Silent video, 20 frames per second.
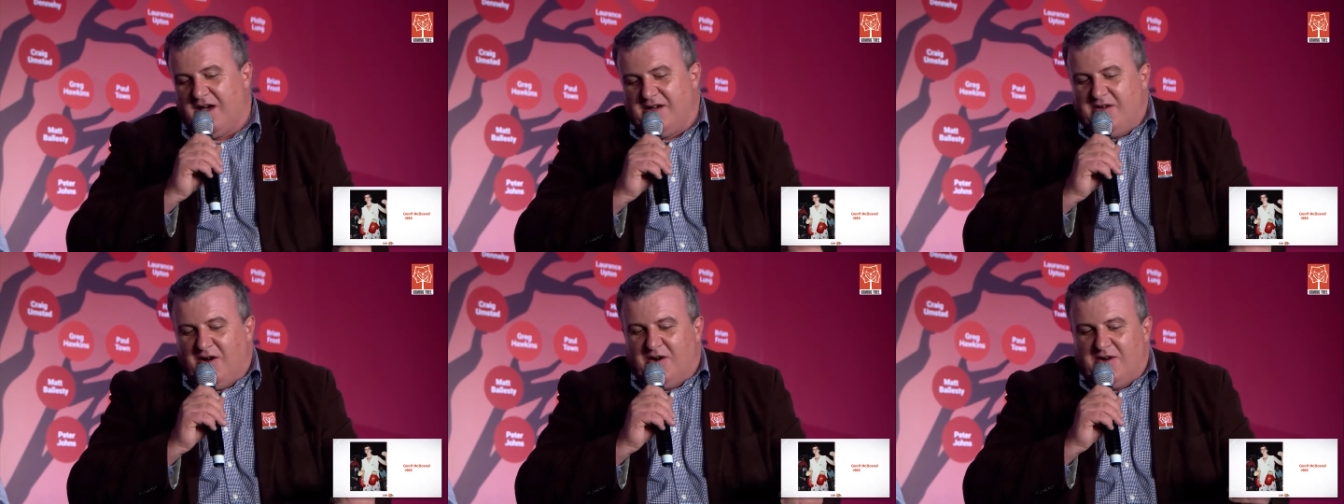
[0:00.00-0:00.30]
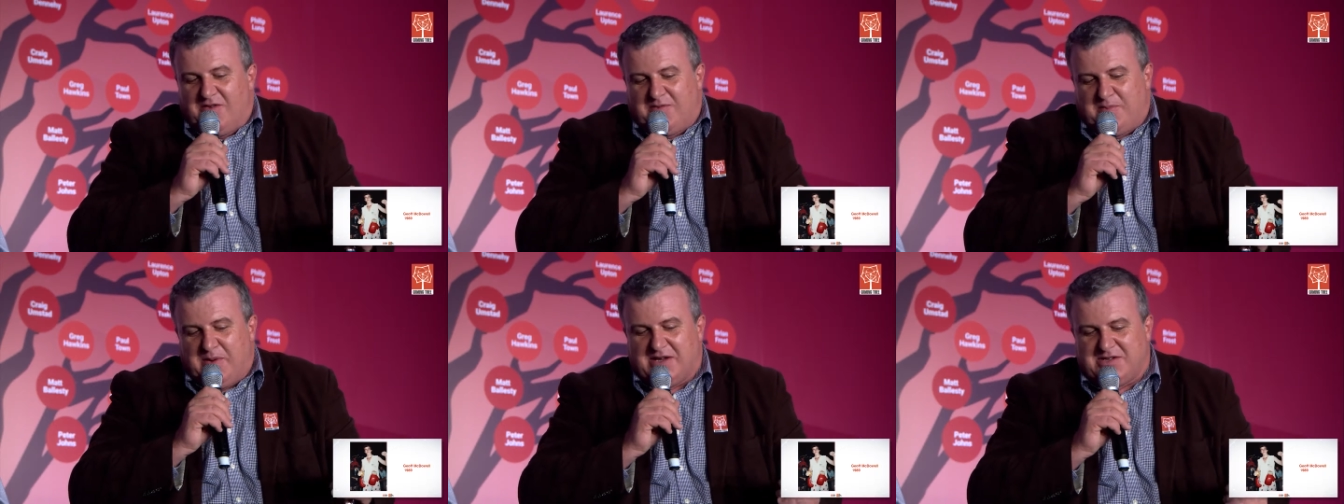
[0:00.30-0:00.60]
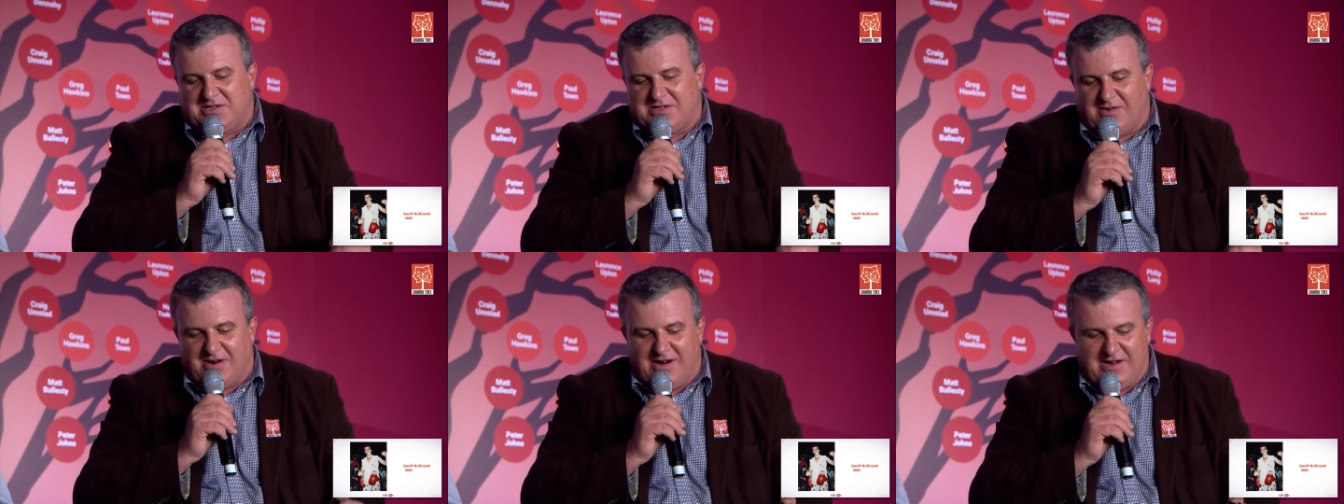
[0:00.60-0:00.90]
Yeah, you're his
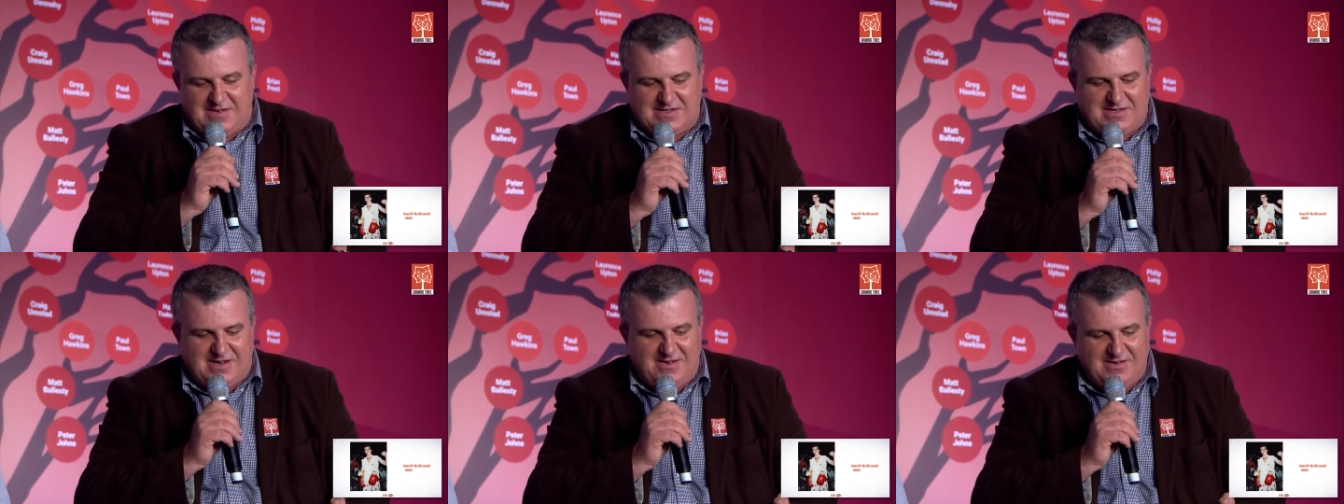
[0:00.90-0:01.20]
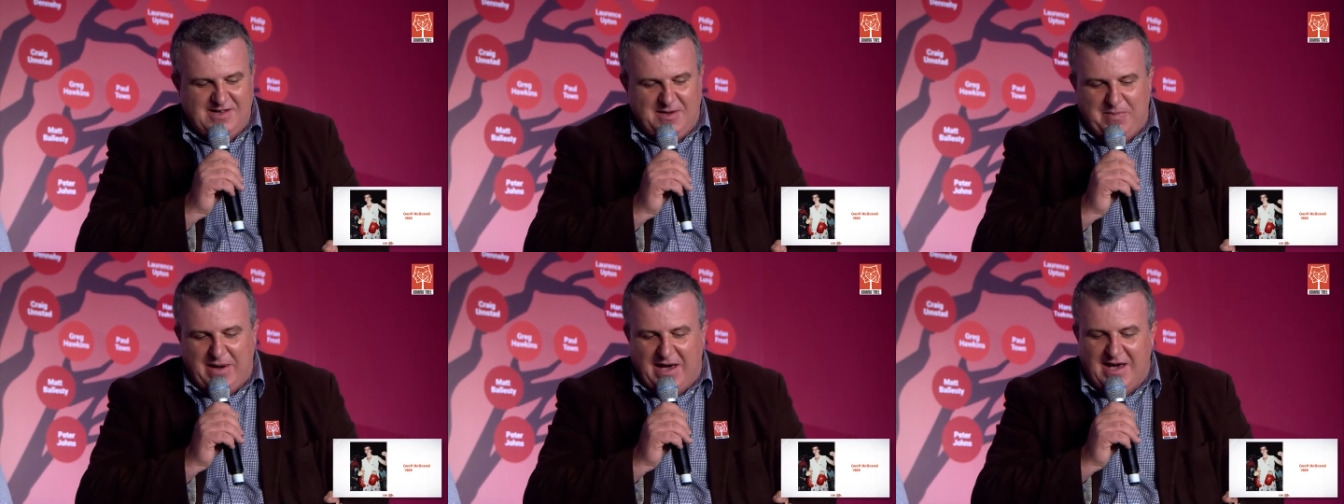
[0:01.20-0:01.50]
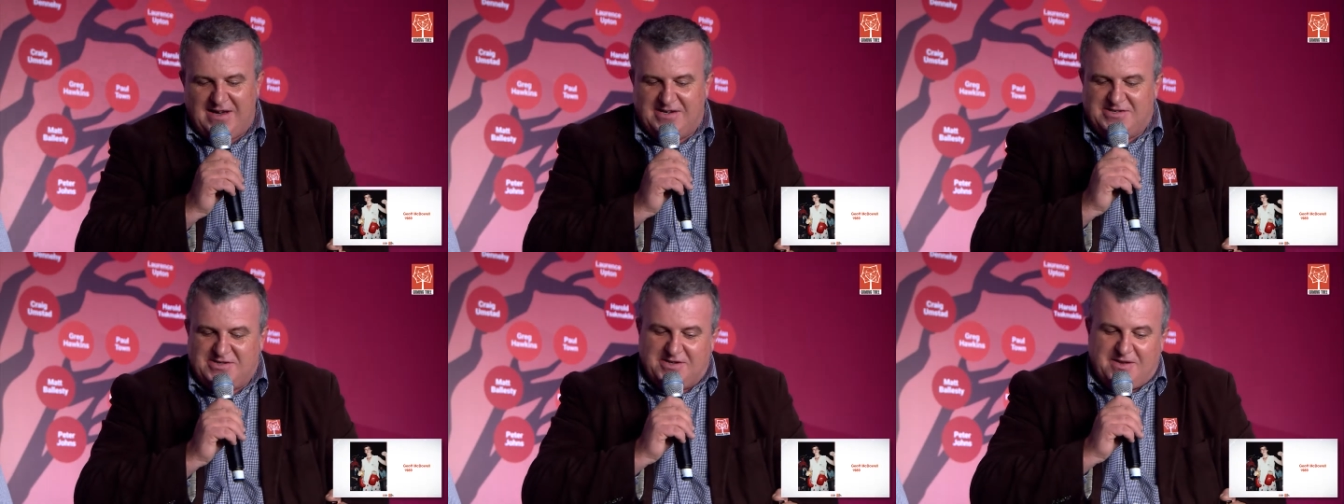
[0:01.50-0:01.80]
bitch, right? So he
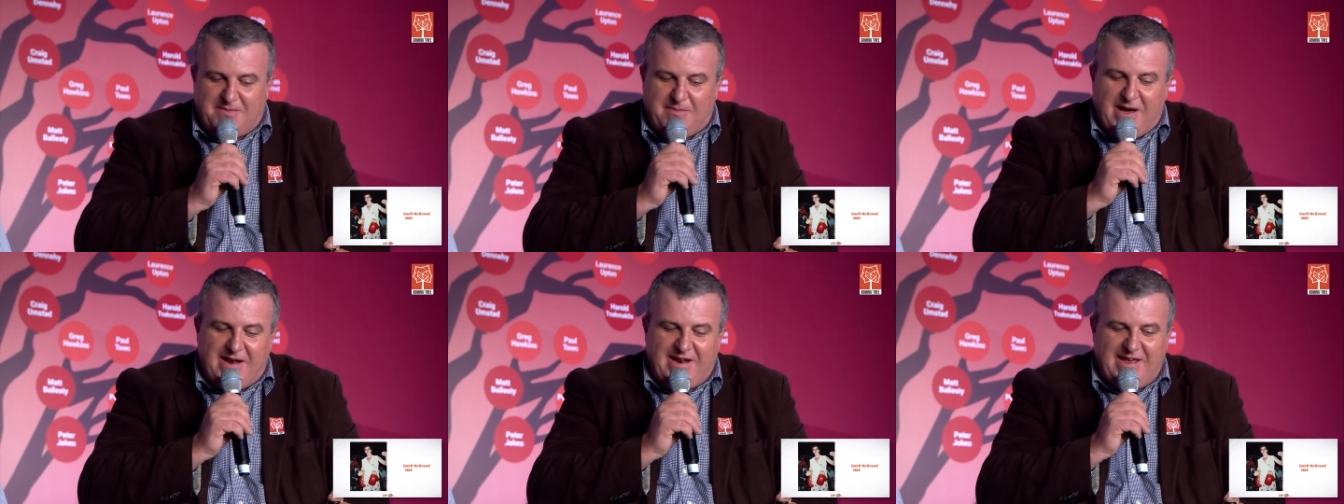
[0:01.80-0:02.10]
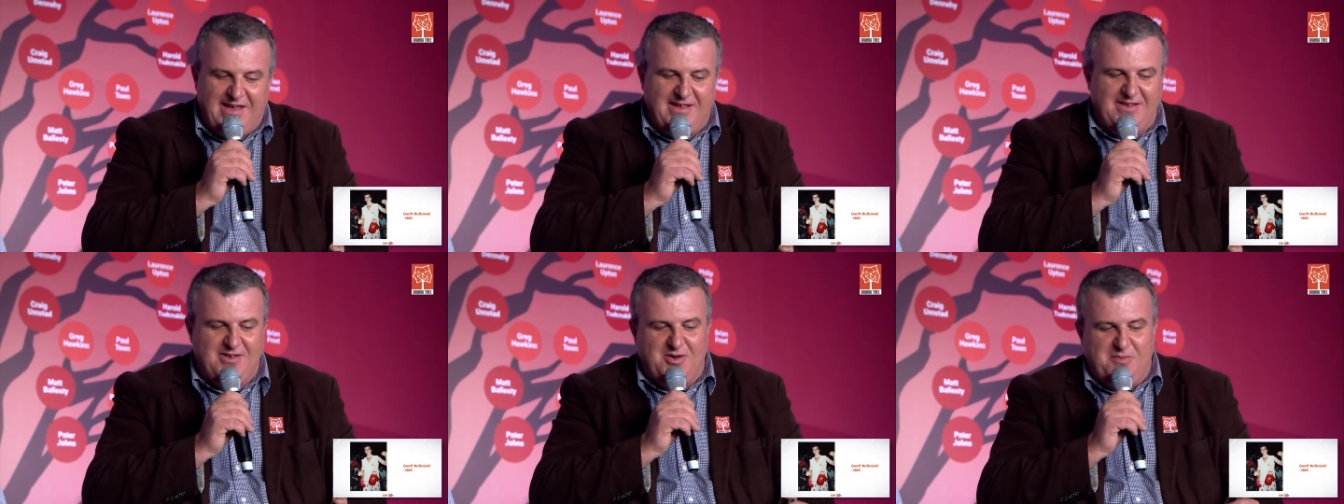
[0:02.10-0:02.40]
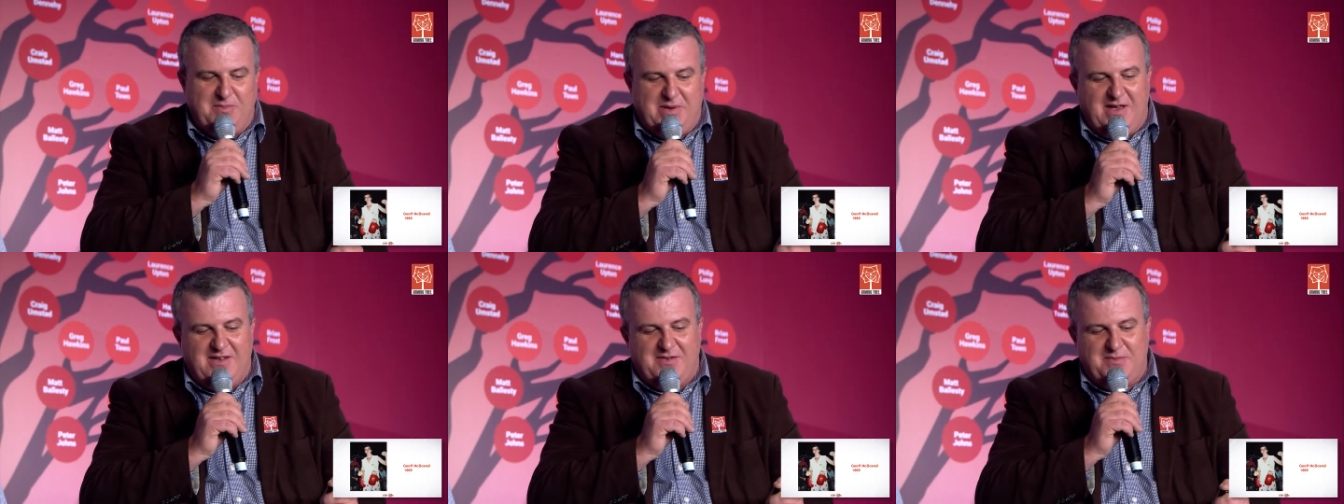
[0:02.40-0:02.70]
pays you the money and
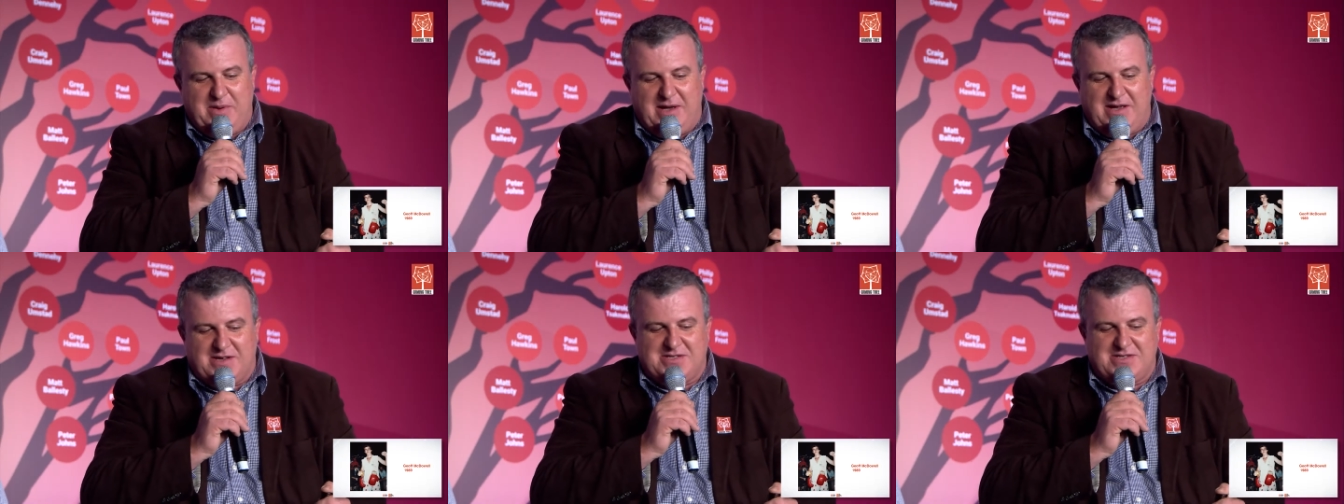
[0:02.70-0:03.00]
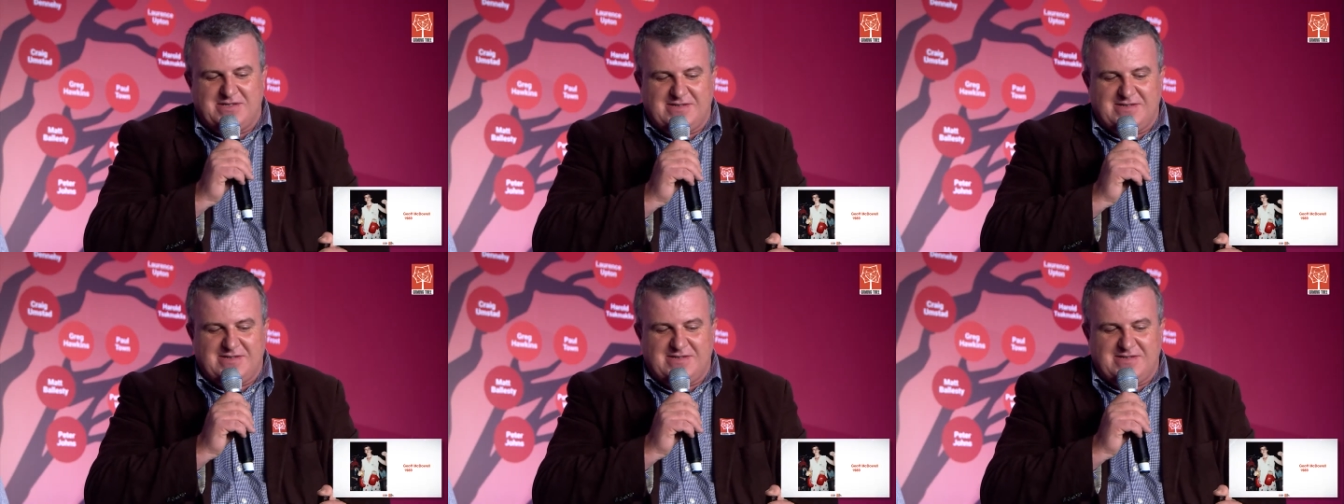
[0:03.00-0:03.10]
you be his bitch.